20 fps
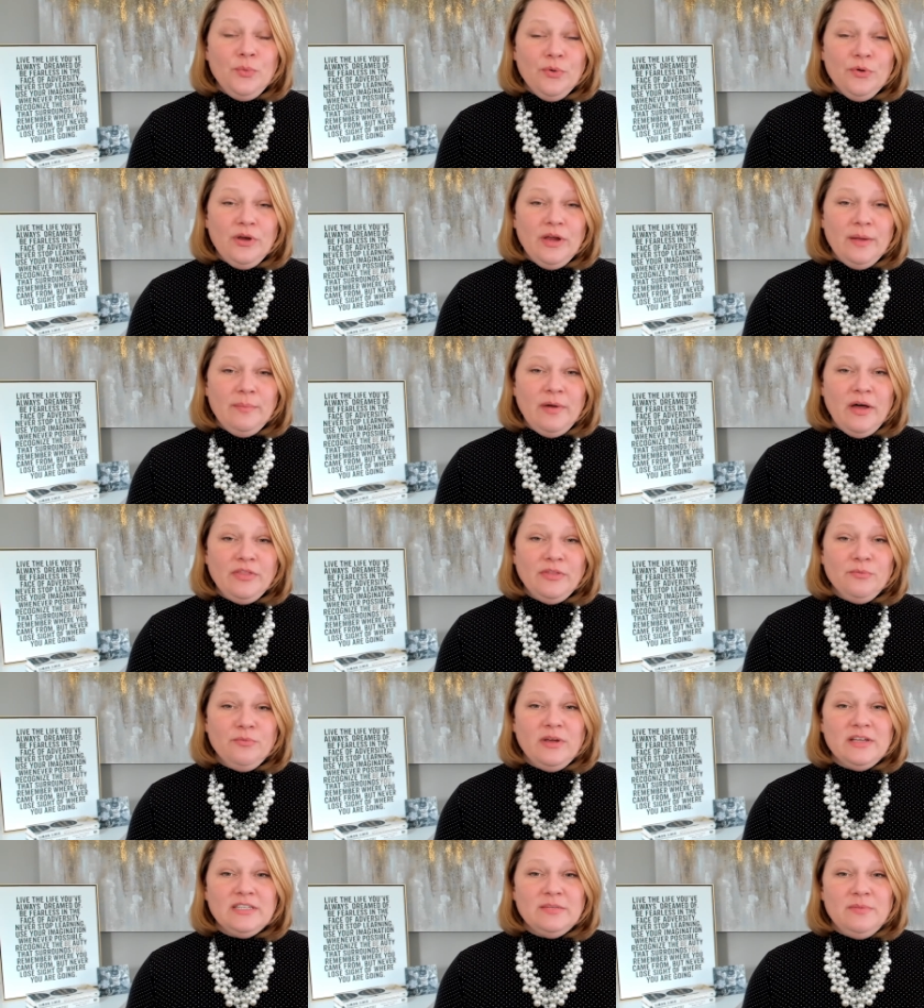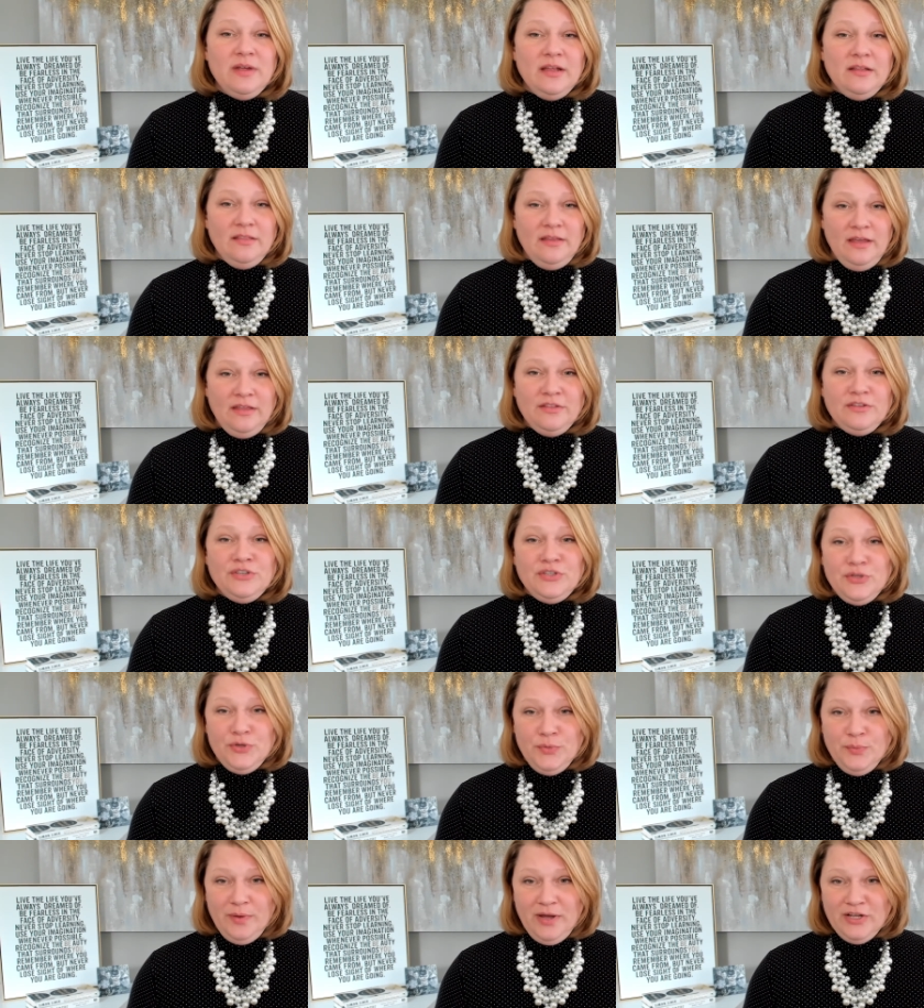worry about the resume length
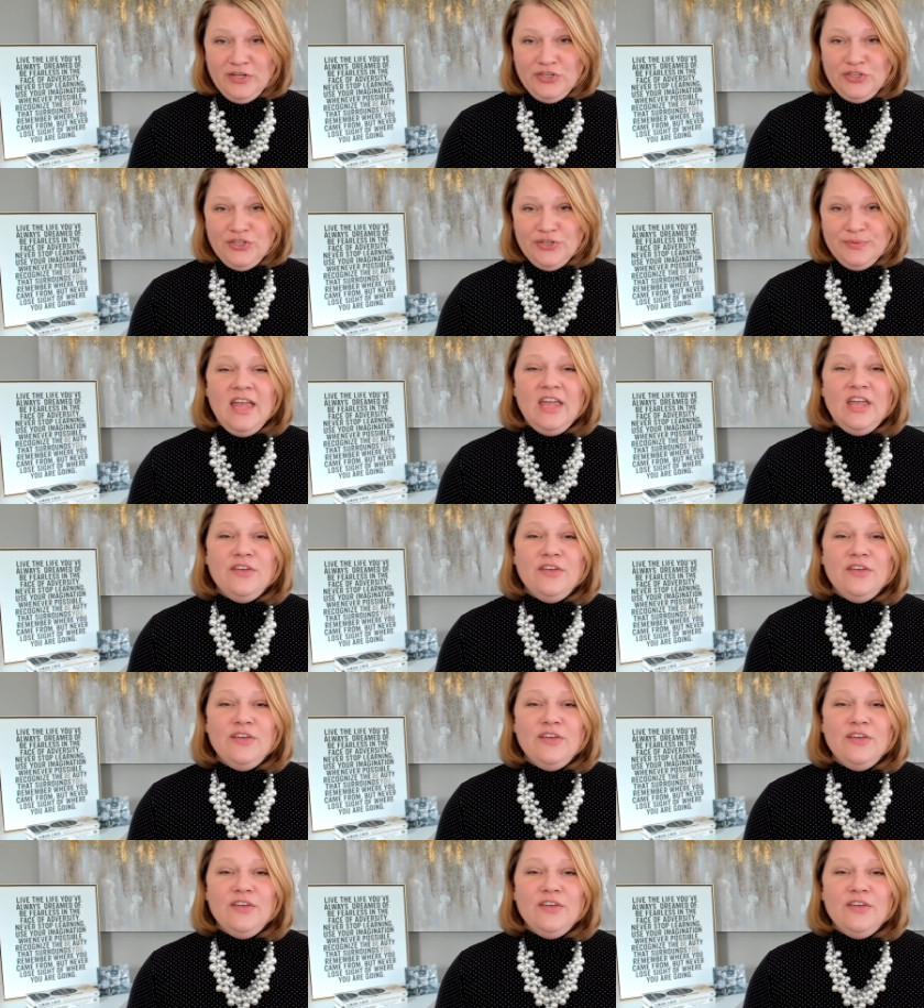too much.